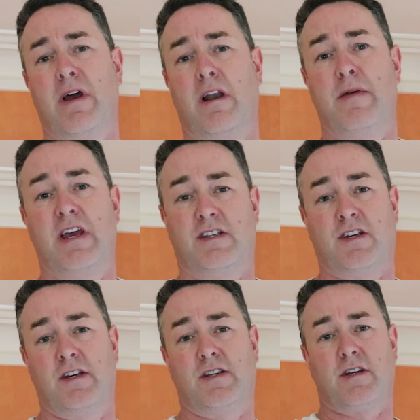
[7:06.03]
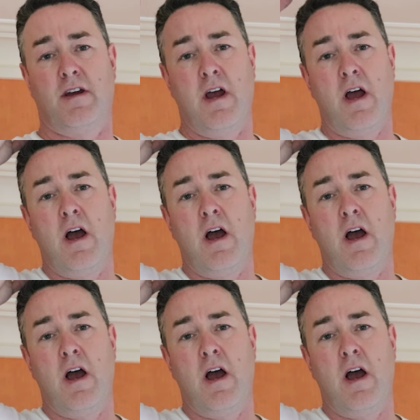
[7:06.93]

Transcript: millimetres